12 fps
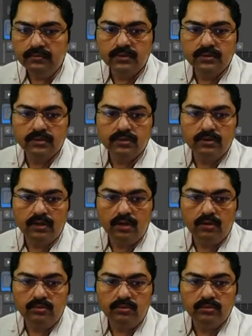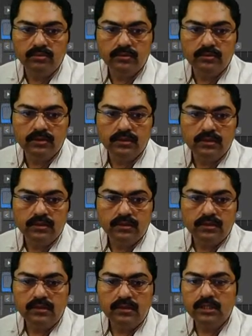So now
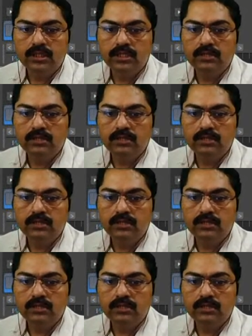this will